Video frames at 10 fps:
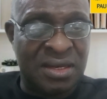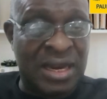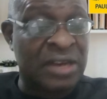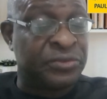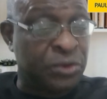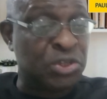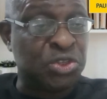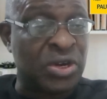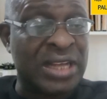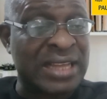that forced
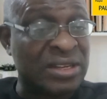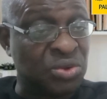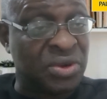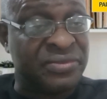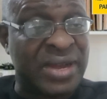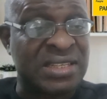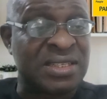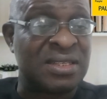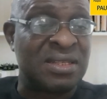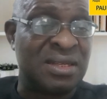Jonathan to
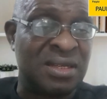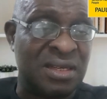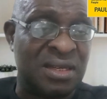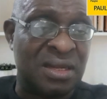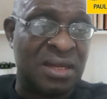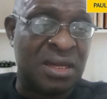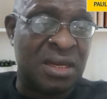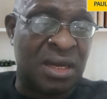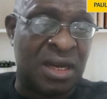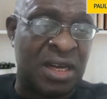reverse
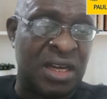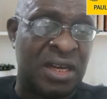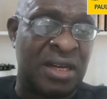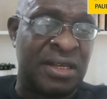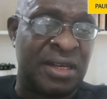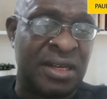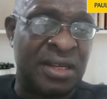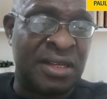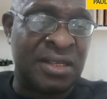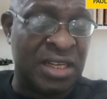
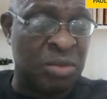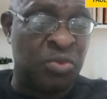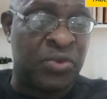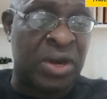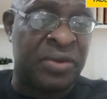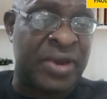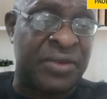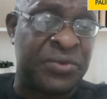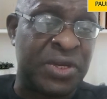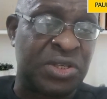the removal of
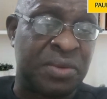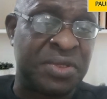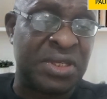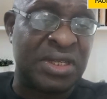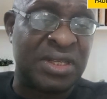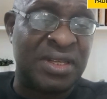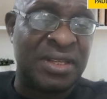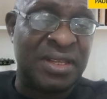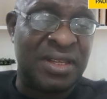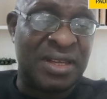that fuel subsidy.
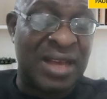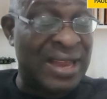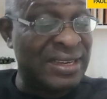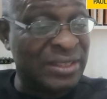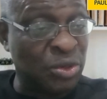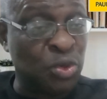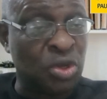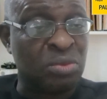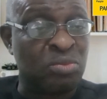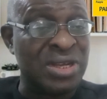And Doyin
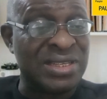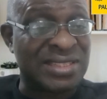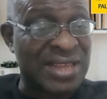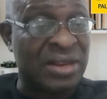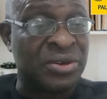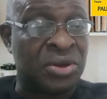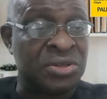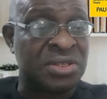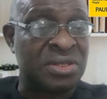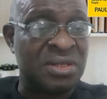Okupe is telling
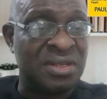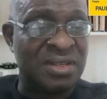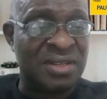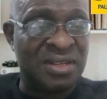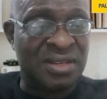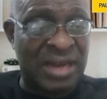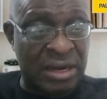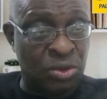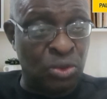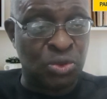us
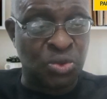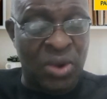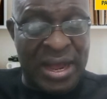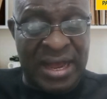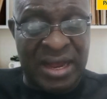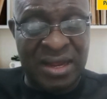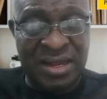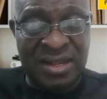that those who are